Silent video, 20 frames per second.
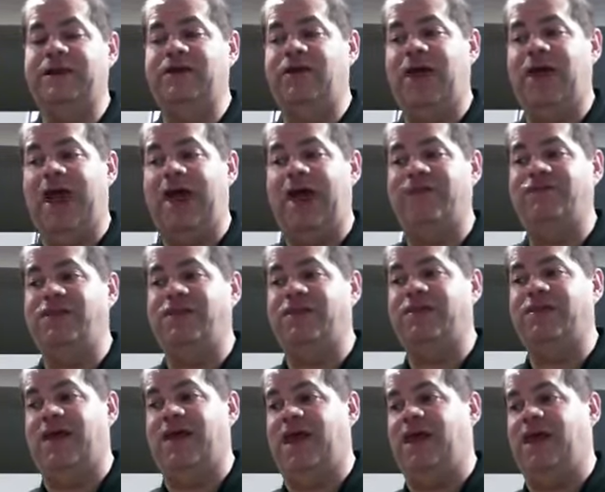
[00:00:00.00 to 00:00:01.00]
you have to
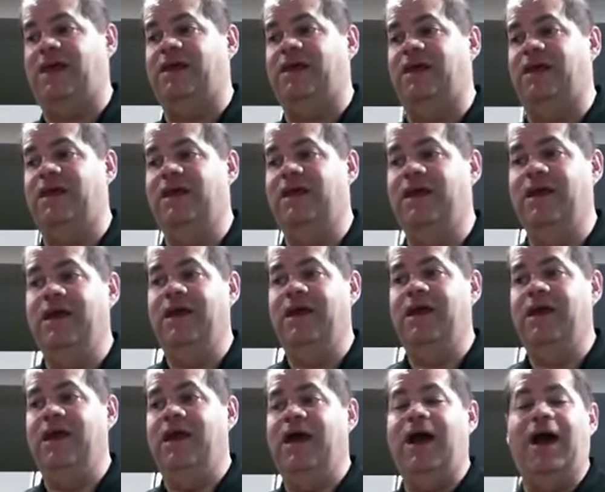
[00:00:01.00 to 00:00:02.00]
think
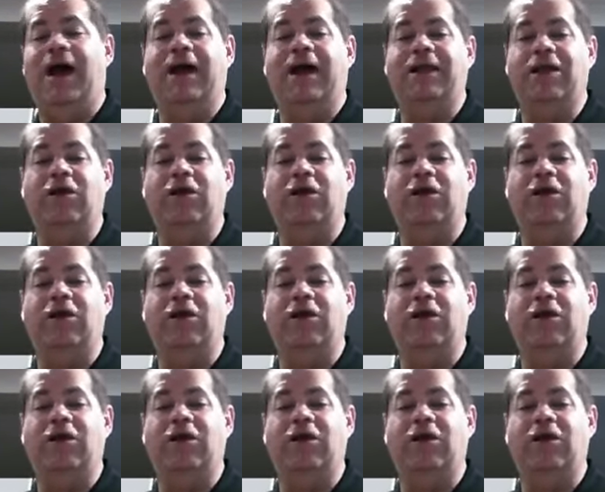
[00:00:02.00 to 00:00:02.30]
I